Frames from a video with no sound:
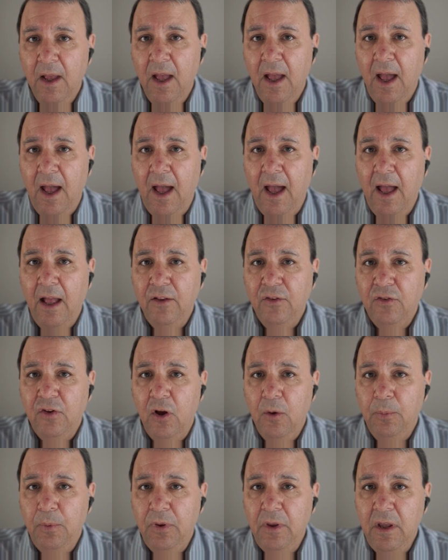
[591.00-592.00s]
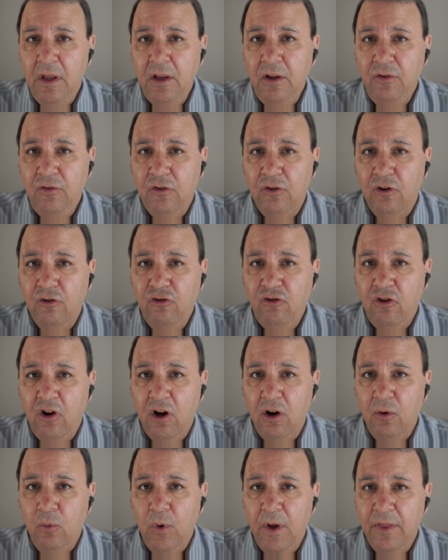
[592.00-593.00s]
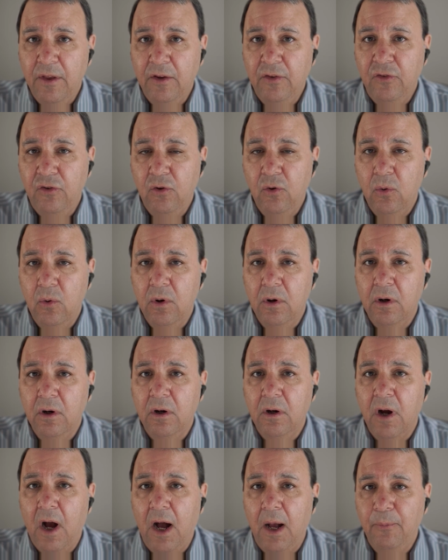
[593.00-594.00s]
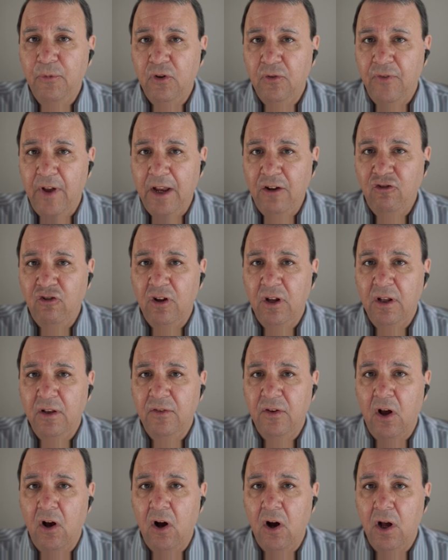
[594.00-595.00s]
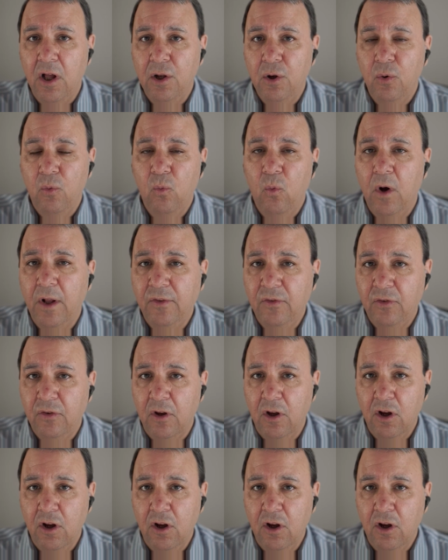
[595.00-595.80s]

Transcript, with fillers: And so please share with us your observations on what's